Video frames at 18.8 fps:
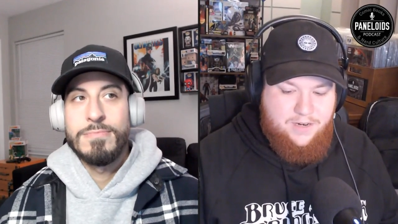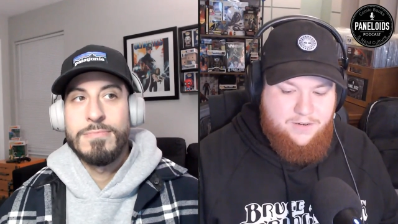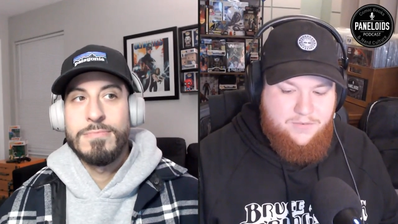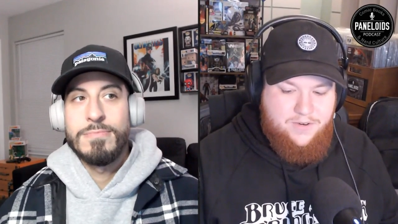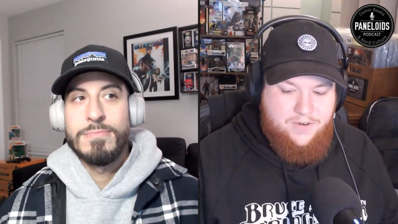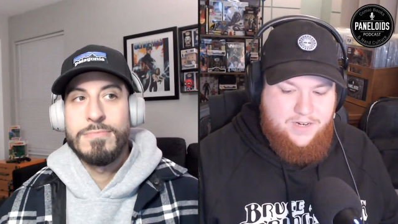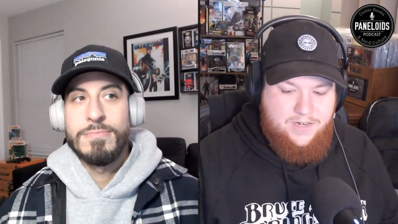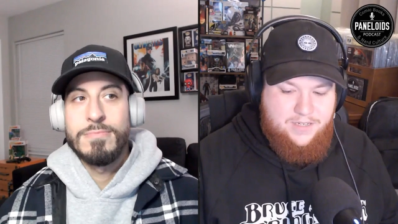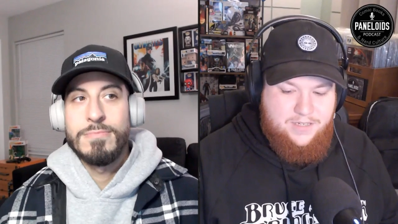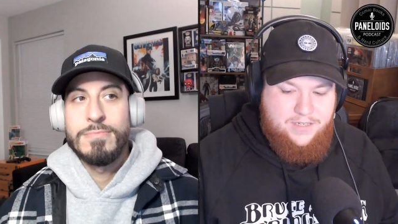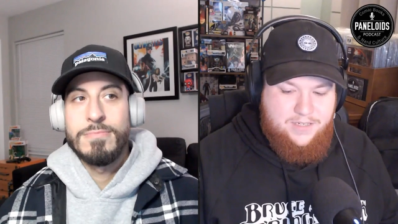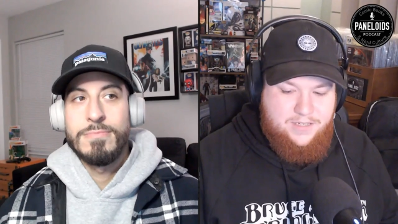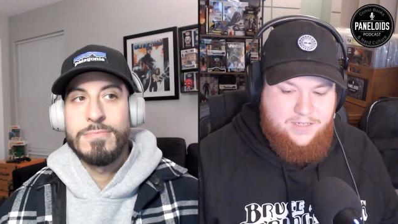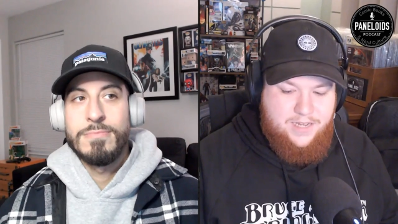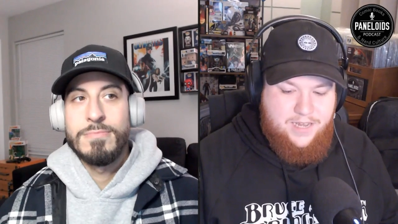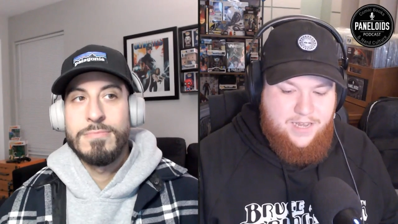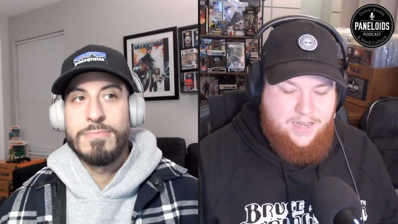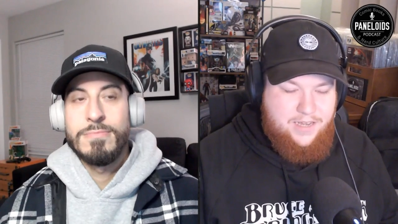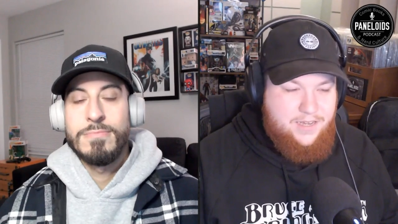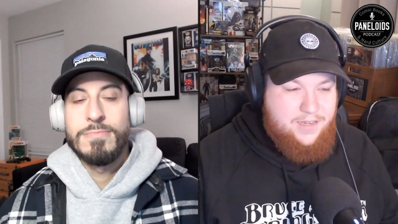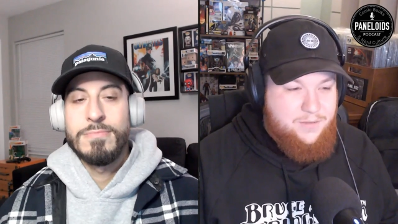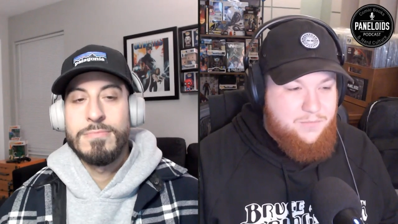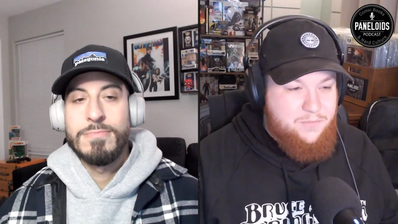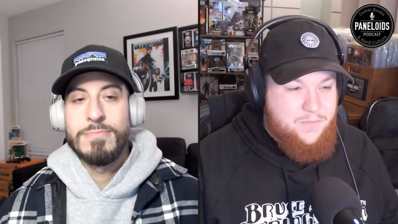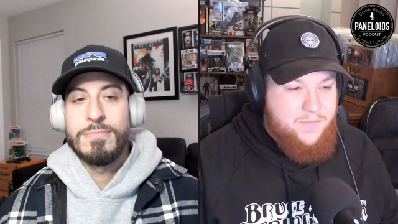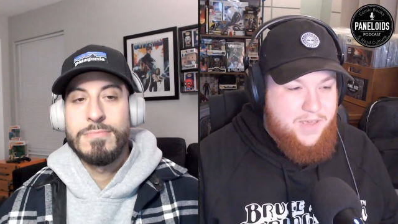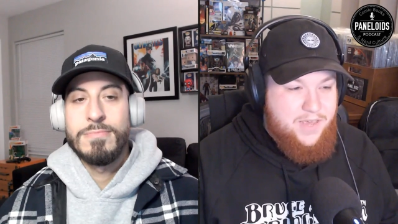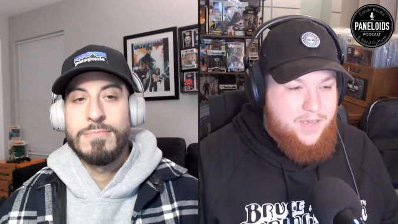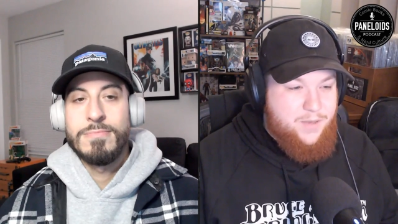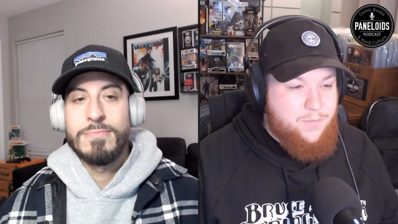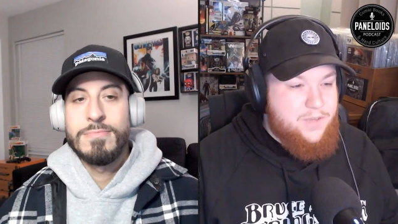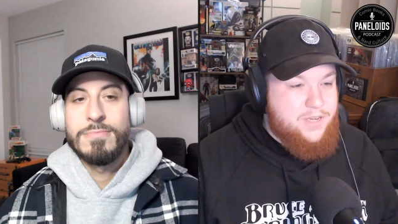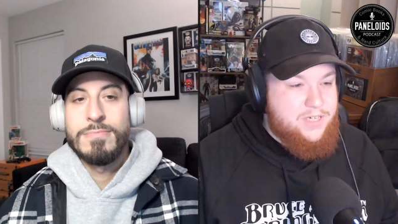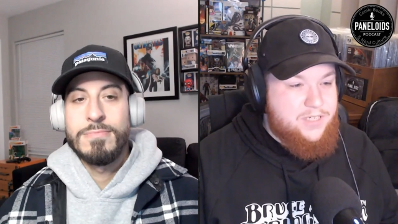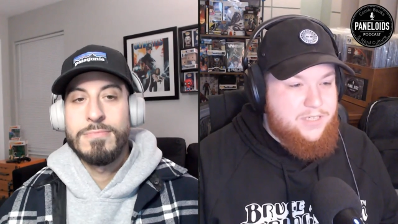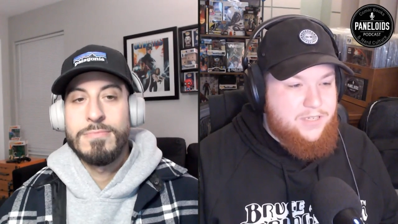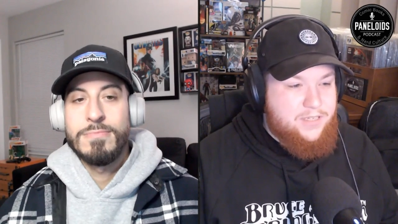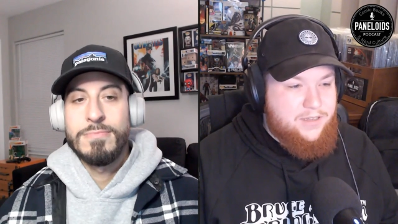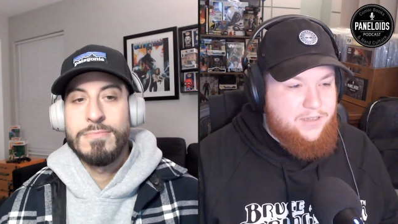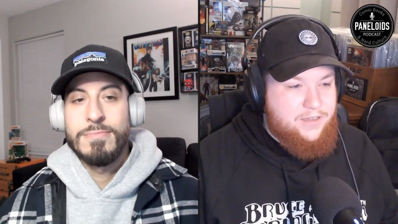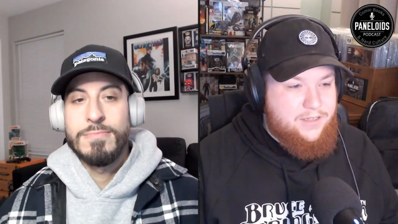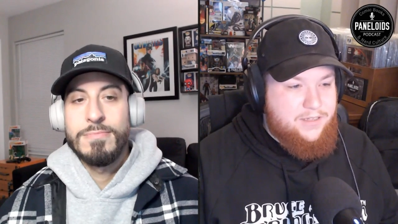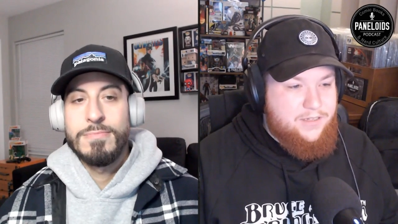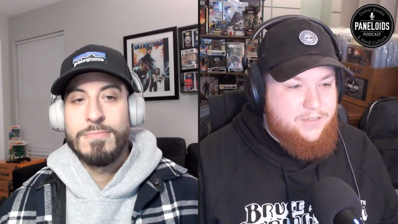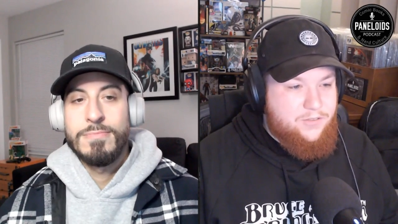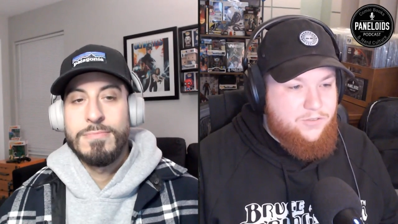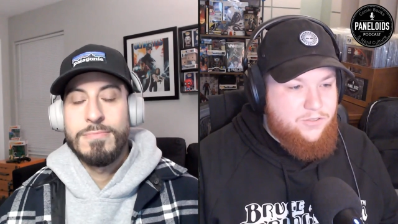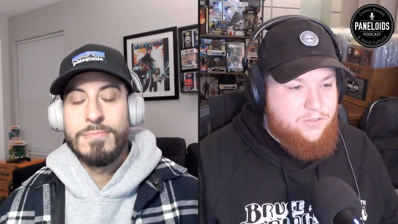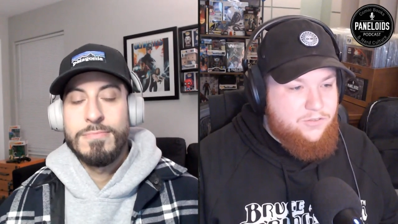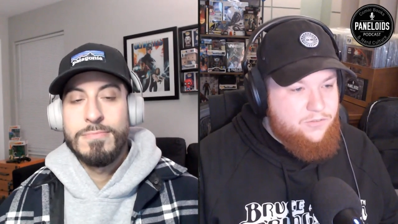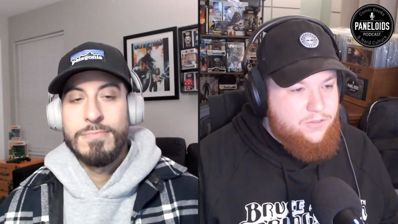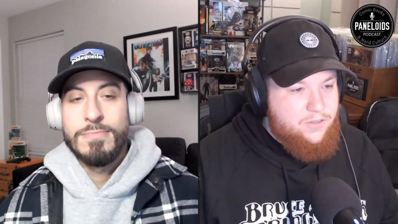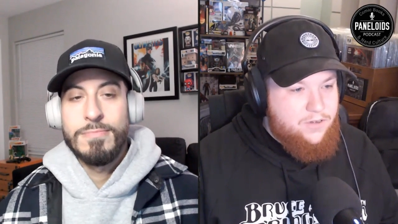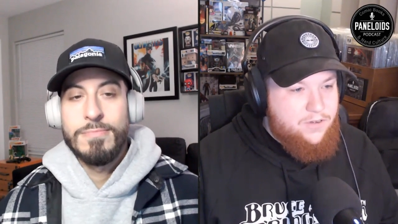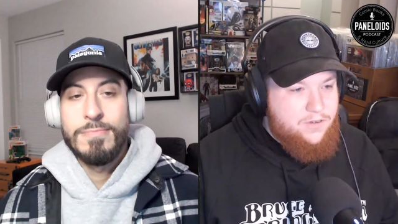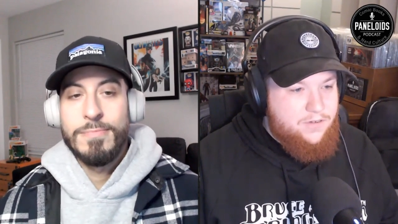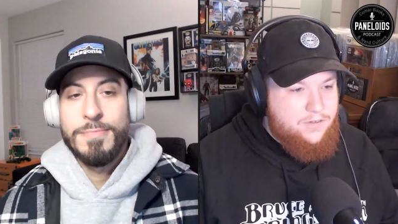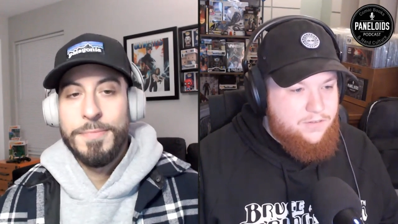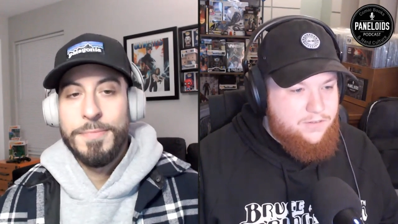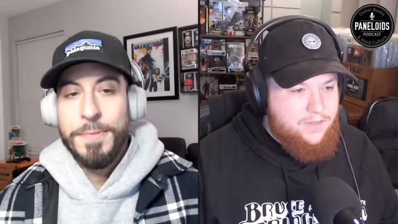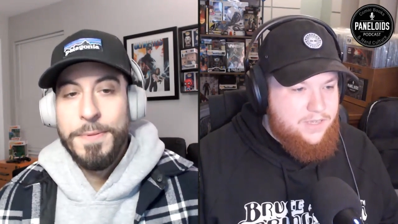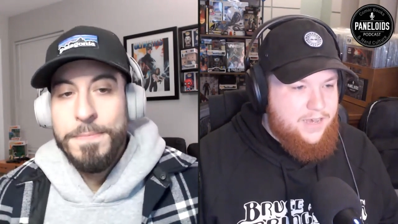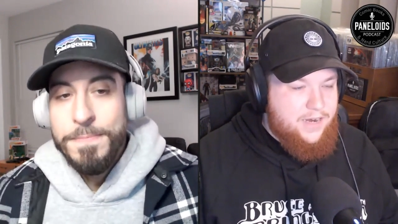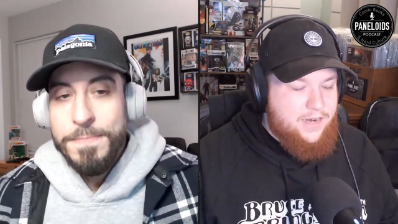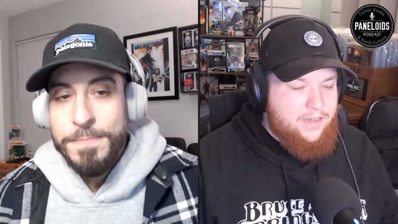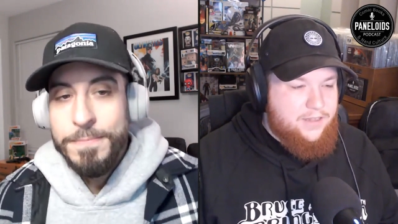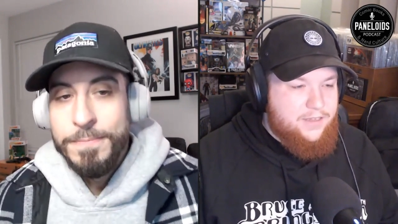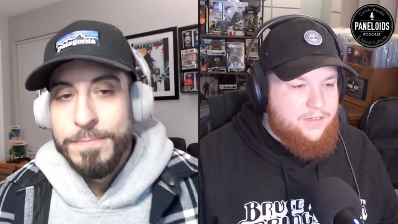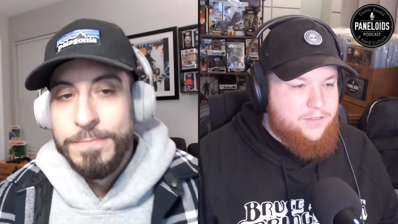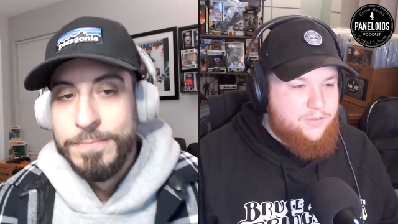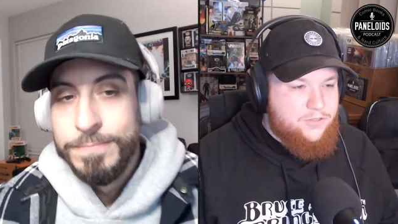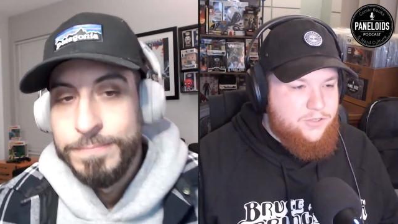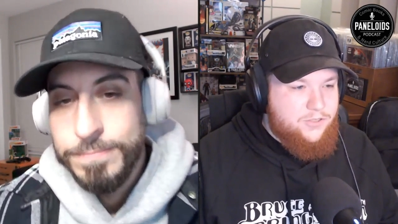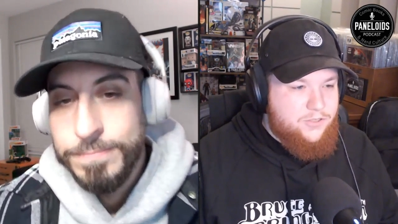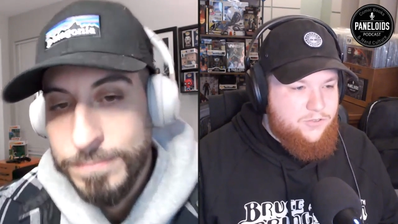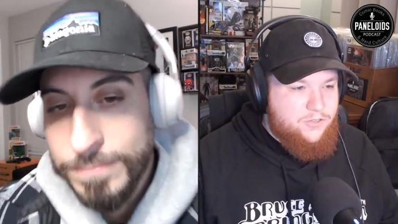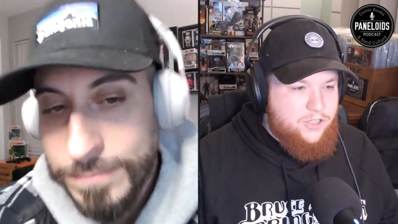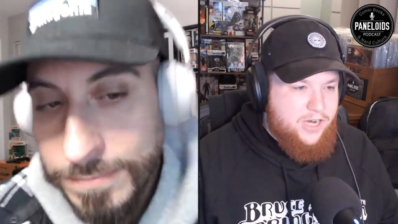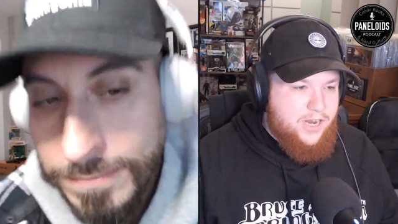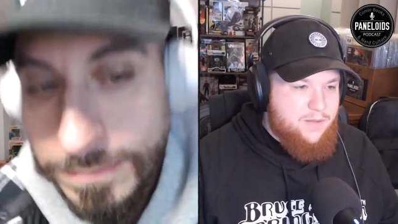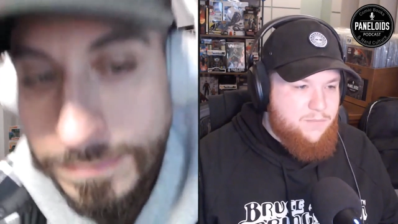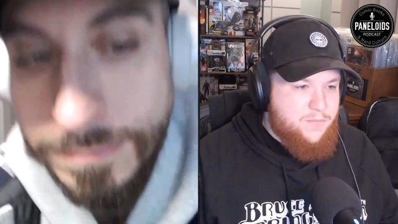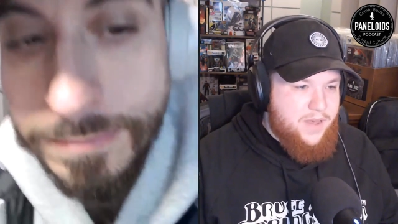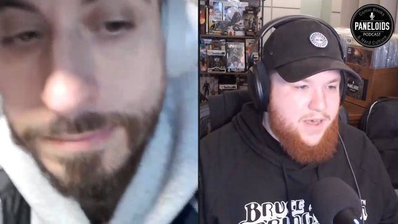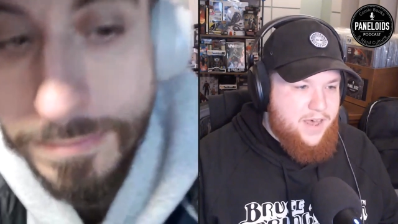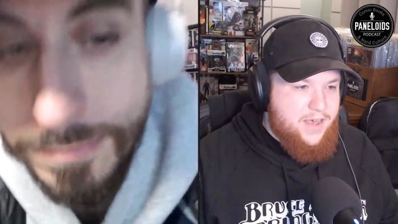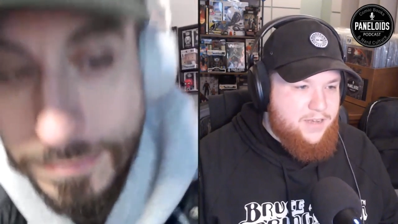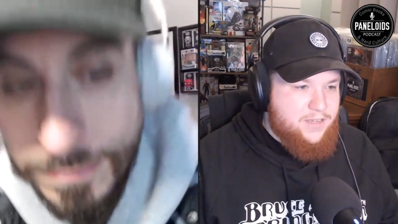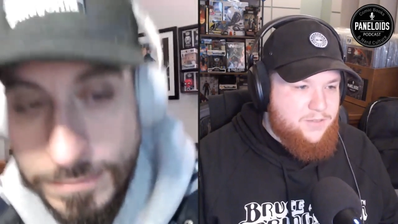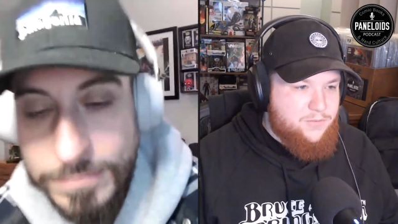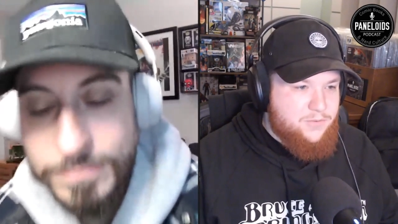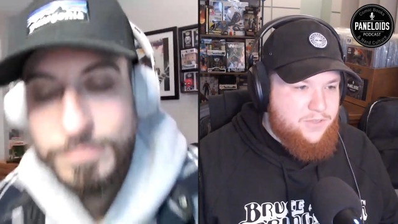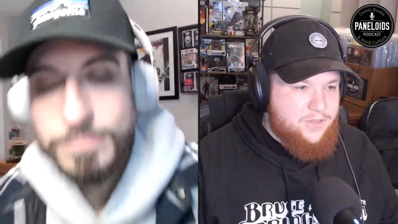Speaker 1: I want to say maybe just a little too long and a little too jam packed